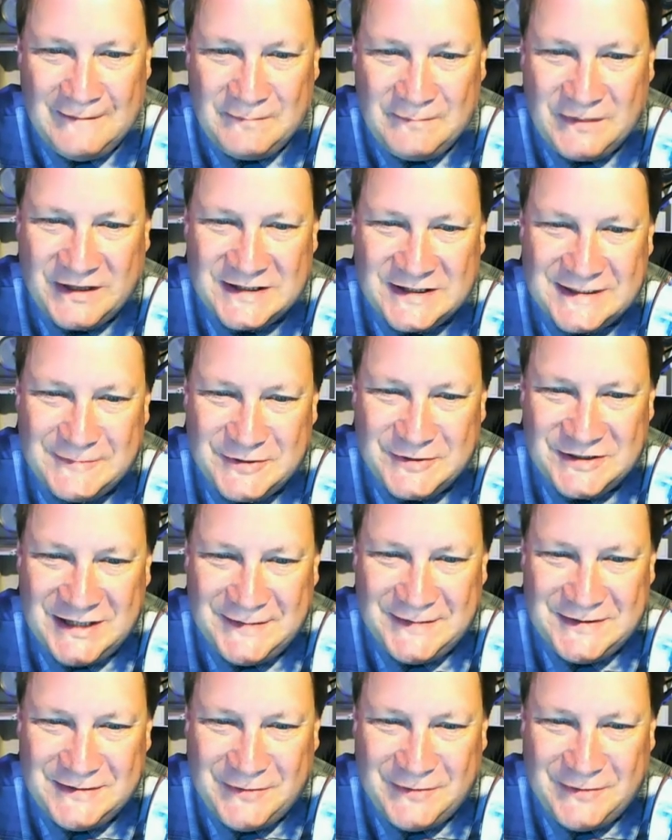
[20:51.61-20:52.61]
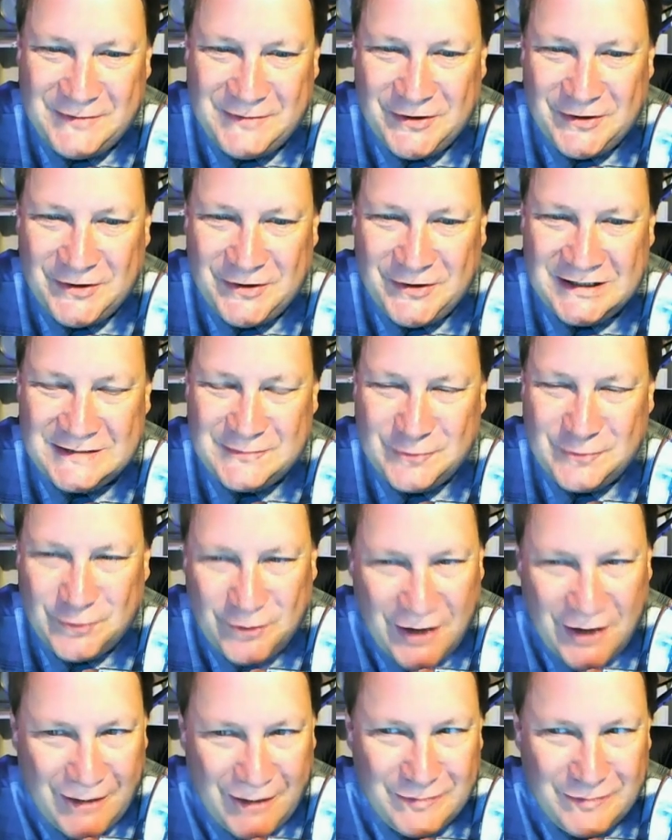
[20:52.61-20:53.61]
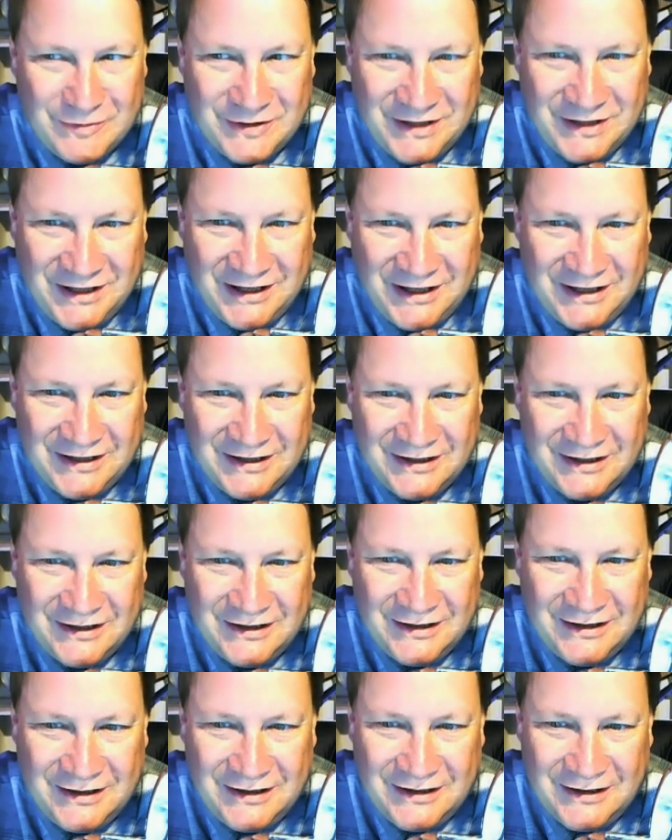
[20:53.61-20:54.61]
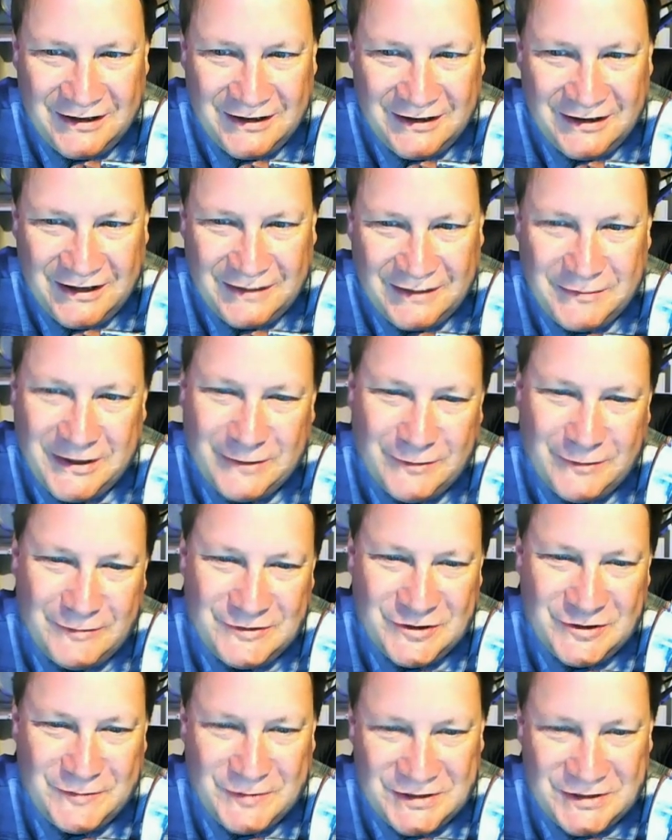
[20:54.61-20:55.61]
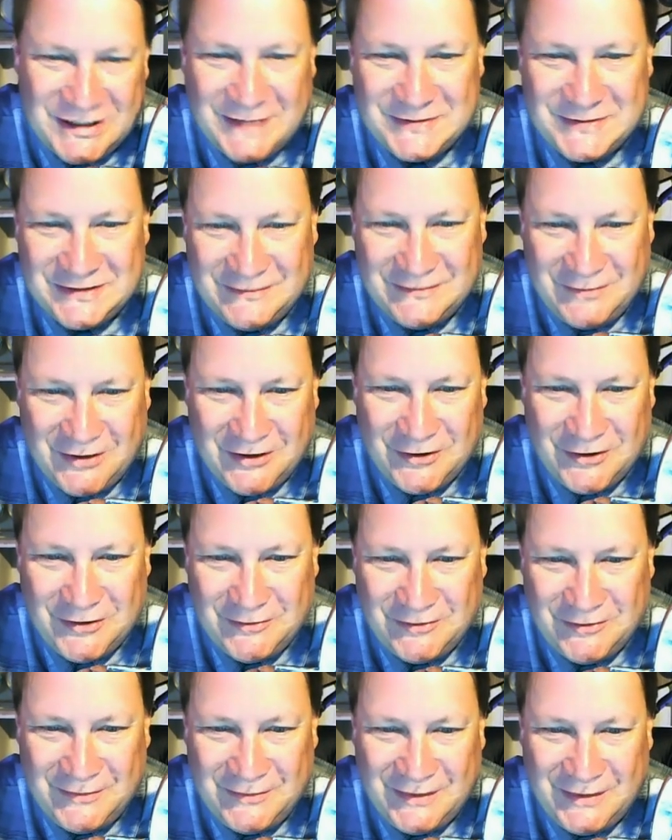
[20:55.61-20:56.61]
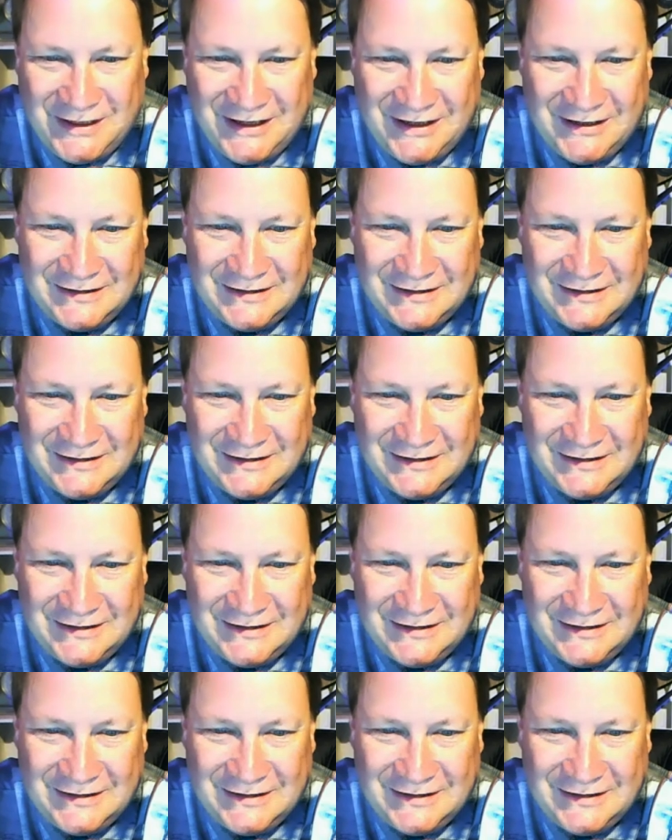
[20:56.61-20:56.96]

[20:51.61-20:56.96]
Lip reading: because the perception of Paul Holmgren is probably like, Mike, what would your perception of Paul Holmgren be?